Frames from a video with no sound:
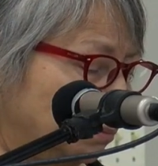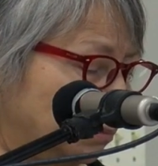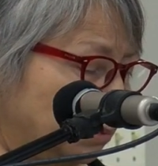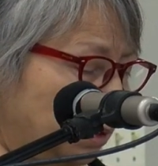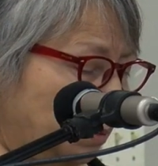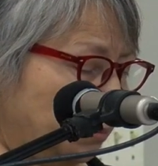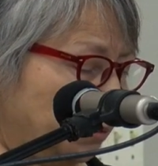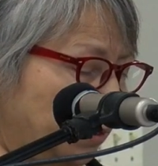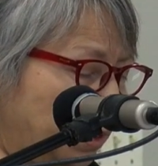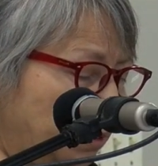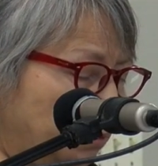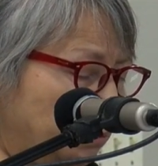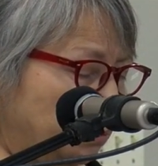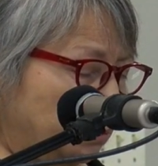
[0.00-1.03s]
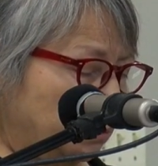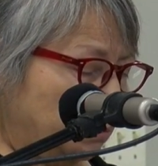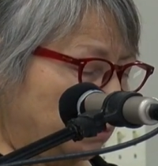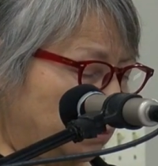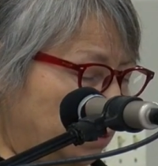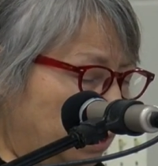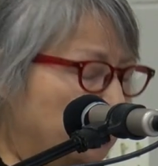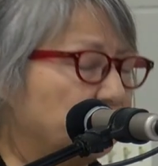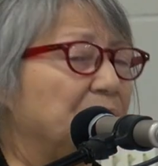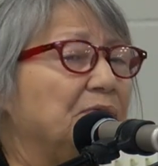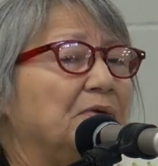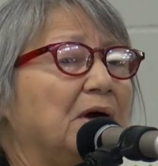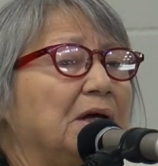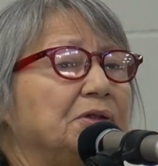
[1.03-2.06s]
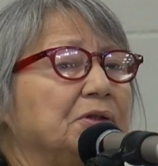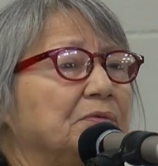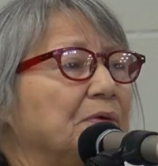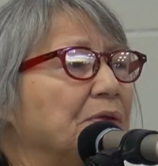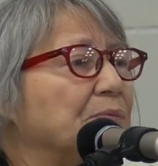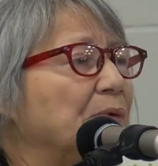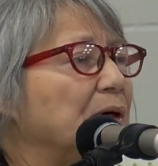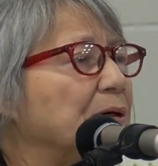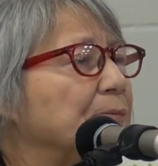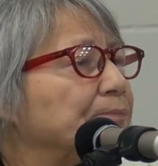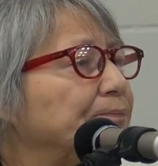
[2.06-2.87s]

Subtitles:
come around and provide you with one.